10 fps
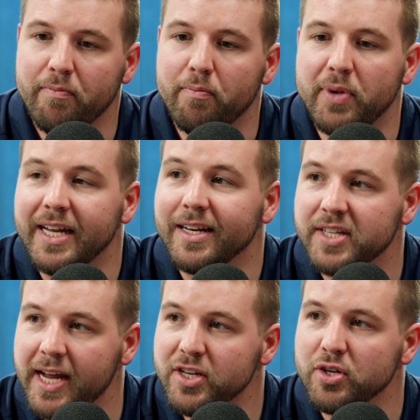be
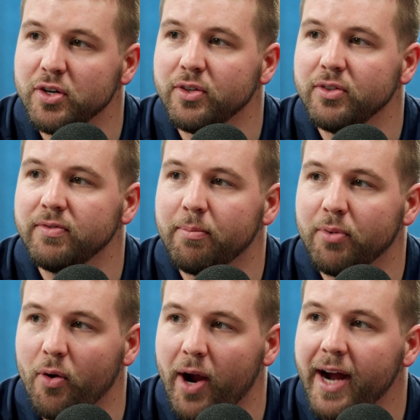intentional and
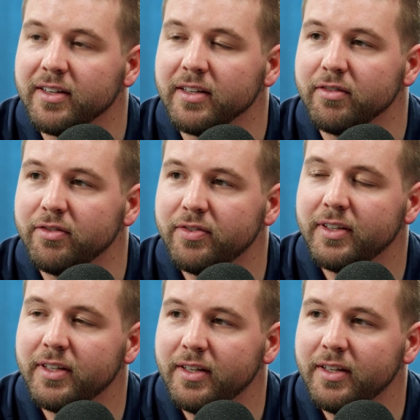proactive.